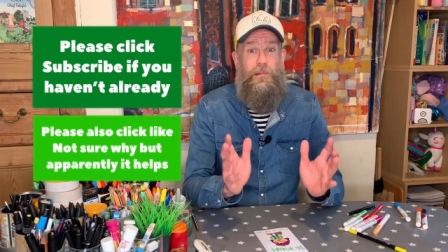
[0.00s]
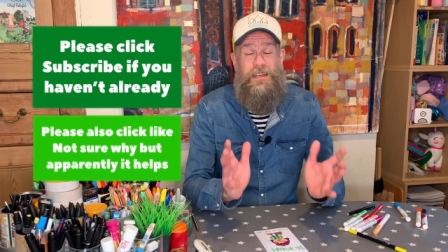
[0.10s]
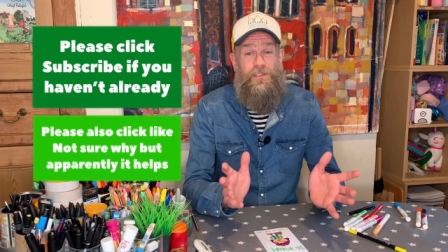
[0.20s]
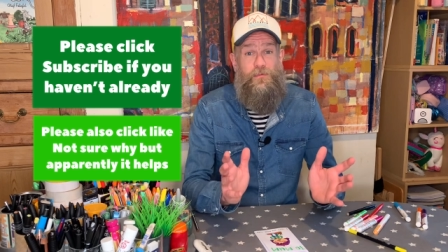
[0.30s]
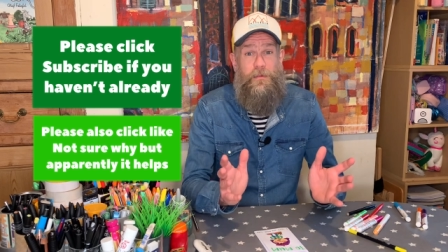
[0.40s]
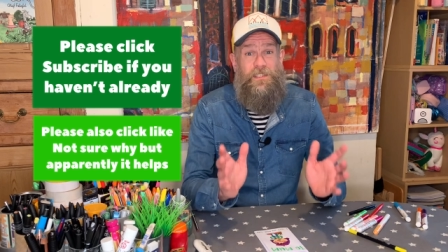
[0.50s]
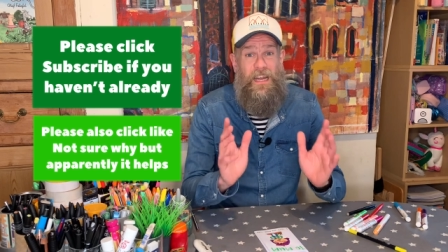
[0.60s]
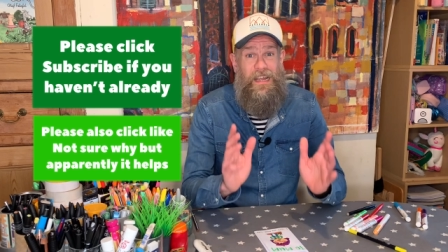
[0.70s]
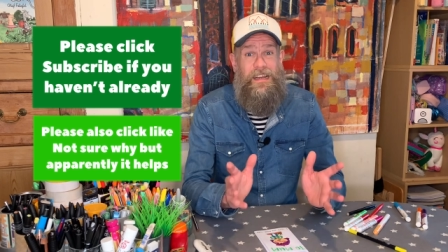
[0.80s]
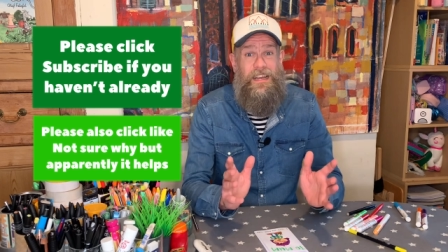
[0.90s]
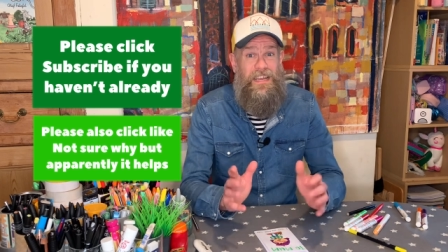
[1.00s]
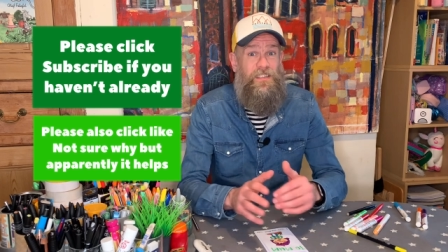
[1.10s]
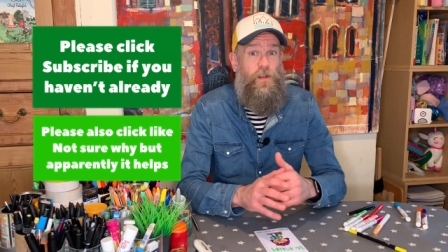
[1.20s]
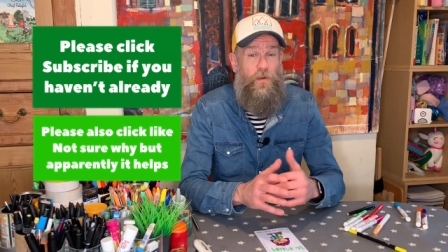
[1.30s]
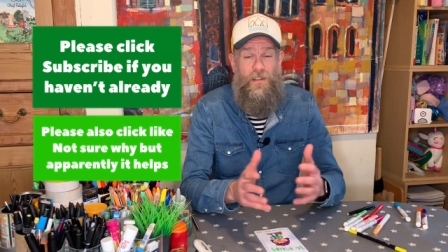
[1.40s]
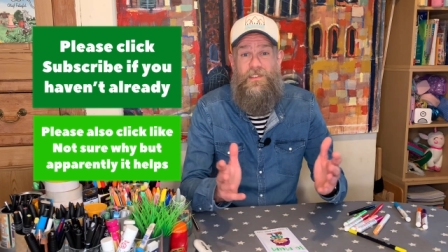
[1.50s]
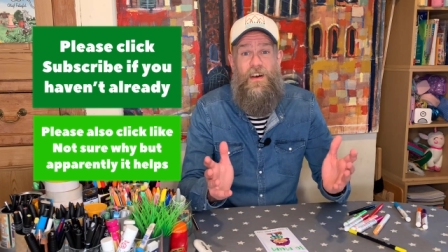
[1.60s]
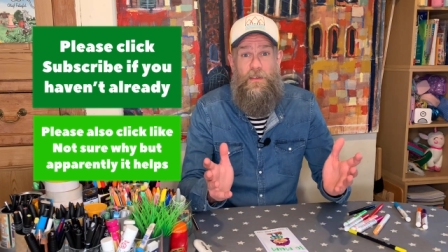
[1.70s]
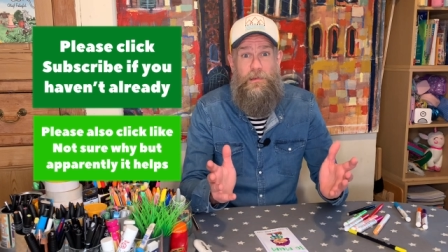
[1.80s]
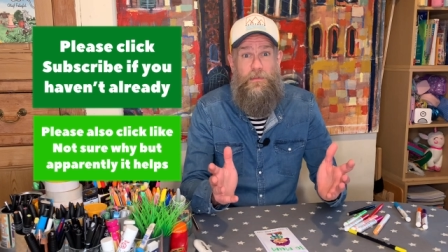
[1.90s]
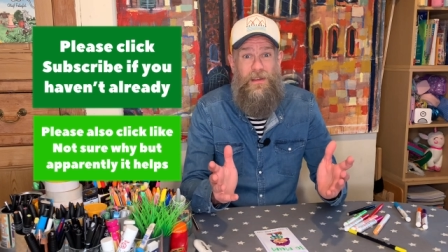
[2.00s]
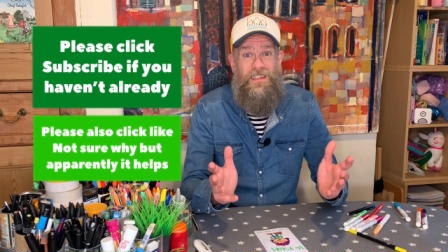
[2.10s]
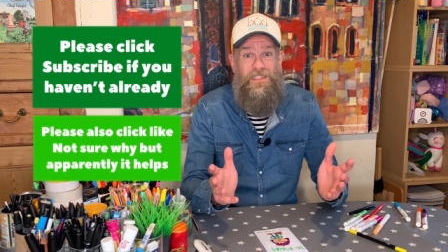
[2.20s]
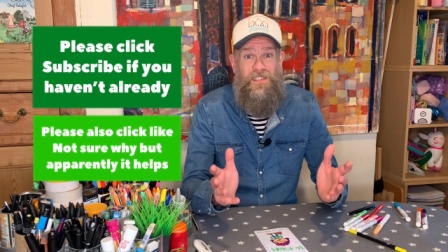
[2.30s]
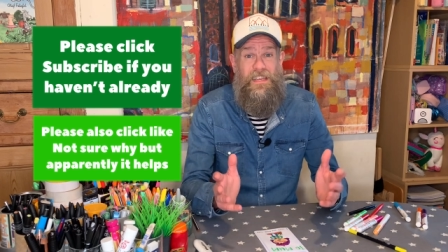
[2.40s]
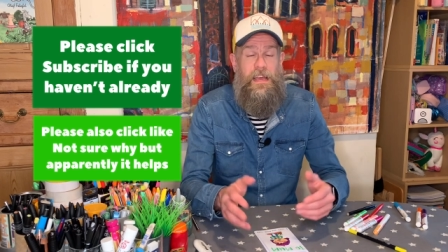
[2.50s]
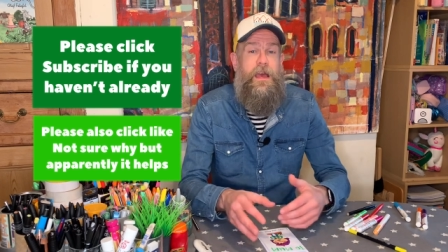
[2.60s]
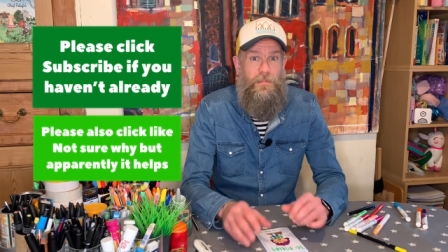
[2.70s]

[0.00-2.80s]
Please remember to click like so lots of other people get to see it.